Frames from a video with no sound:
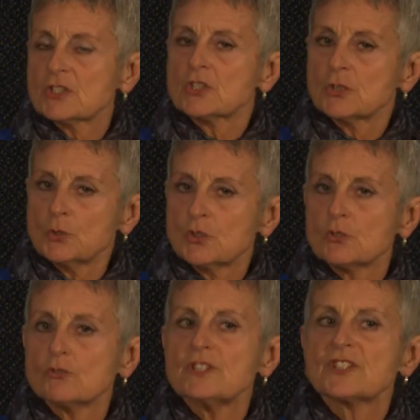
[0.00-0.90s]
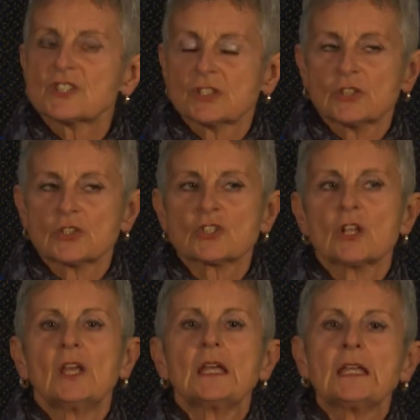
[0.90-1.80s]
do research
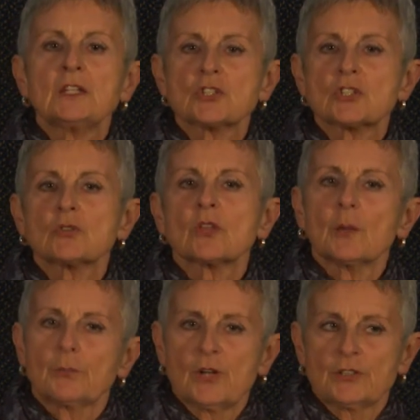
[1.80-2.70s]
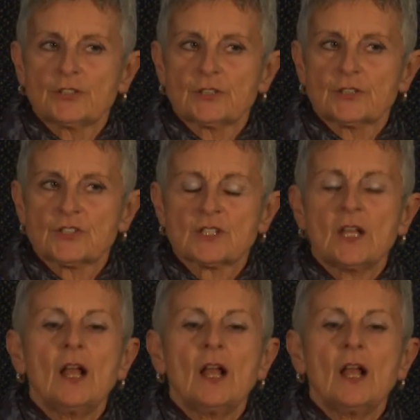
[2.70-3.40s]
into their products.